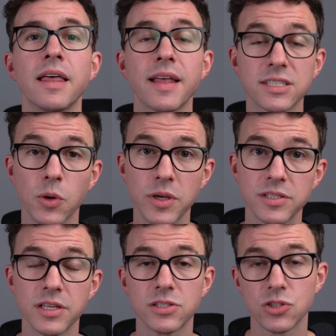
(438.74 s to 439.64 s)
That's how
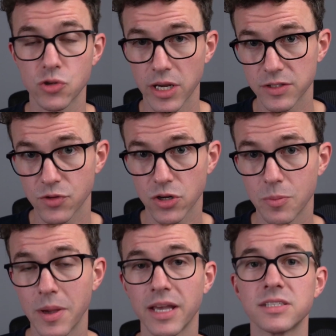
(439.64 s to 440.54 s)
easy it is to transfer your
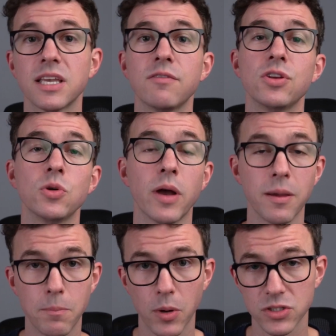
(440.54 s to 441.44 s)
domain, saving you a
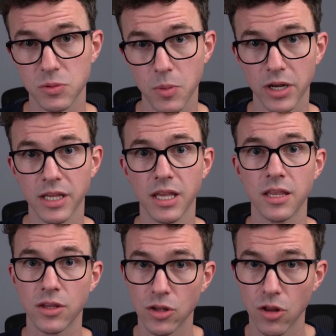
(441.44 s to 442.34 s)
bunch of money
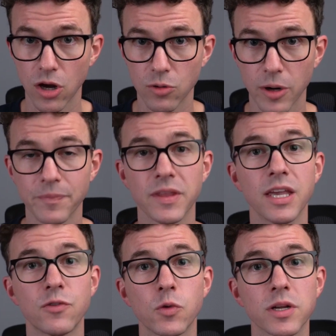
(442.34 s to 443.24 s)
in the long run.
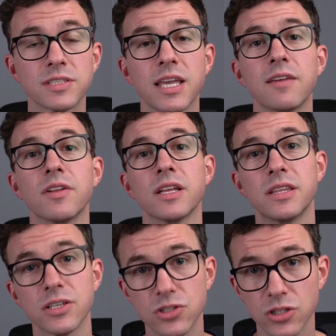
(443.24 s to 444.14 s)
If you want to save an
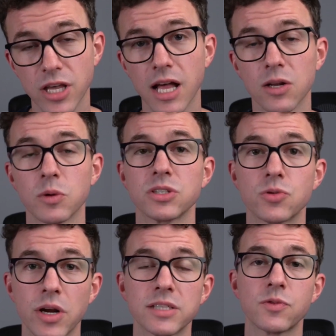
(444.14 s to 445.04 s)
additional dollar when
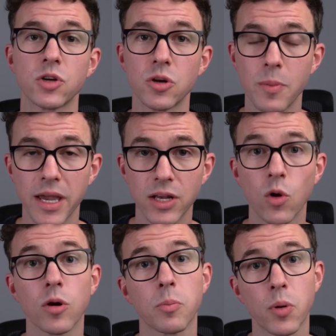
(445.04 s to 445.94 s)
transferring your domain
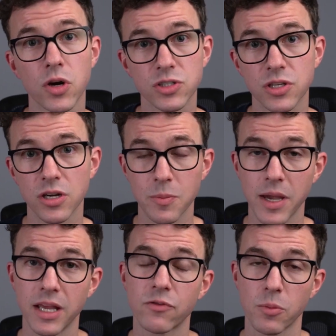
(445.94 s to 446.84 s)
or purchasing a
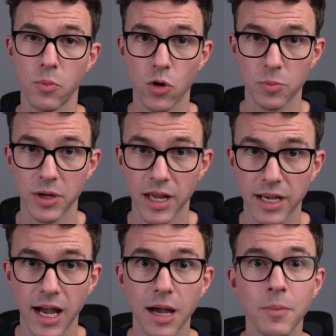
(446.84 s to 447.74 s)
domain from
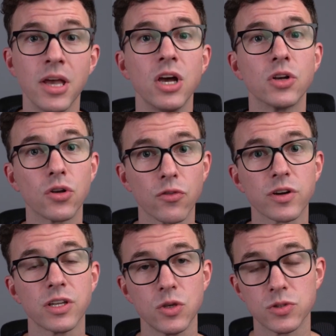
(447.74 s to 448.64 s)
porkbun.com, don't
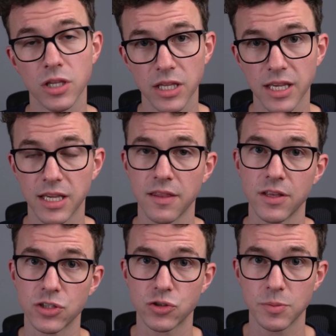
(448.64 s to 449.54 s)
forget to use the link in
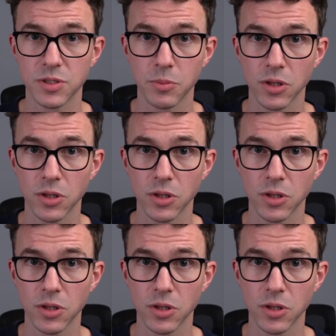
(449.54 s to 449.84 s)
the description